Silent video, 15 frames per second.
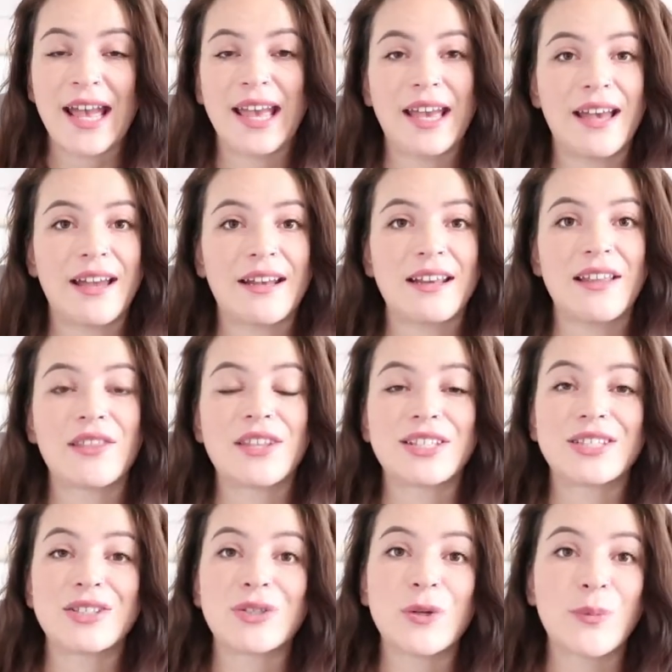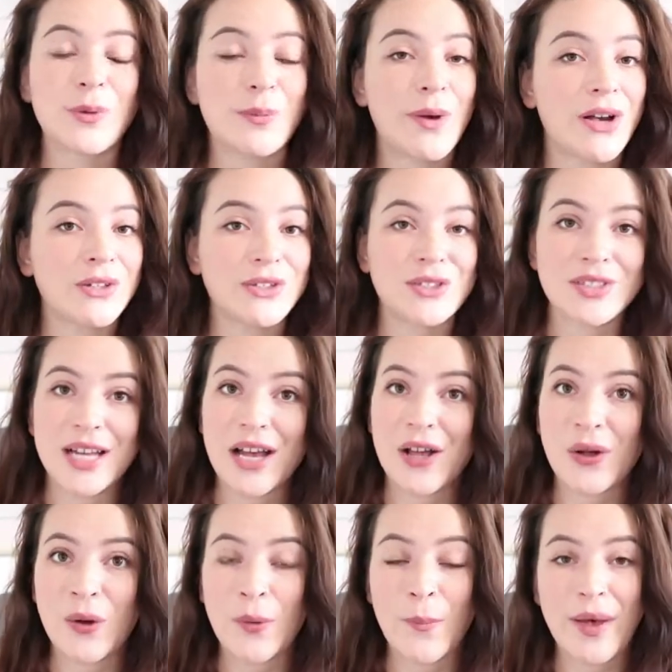and this supermodel
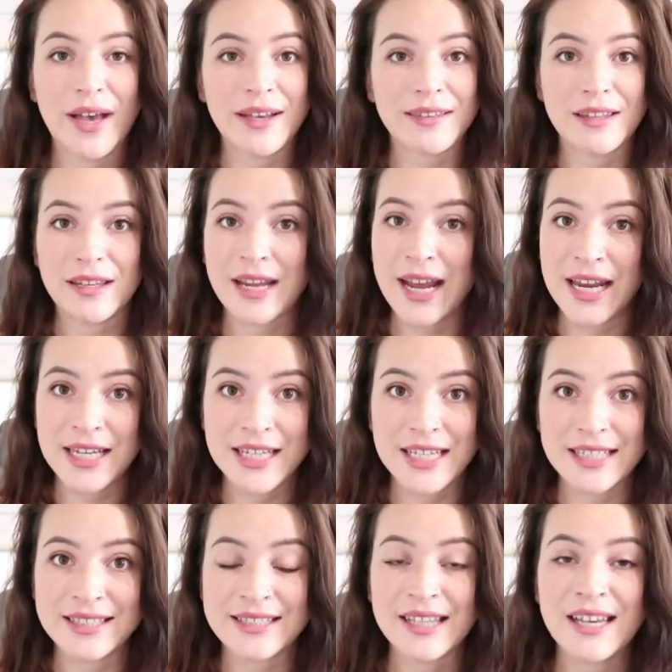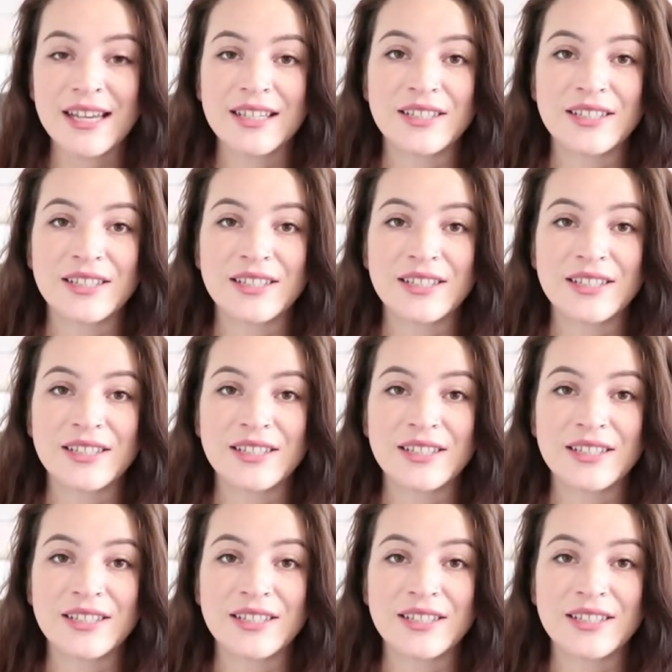style back in the 90s.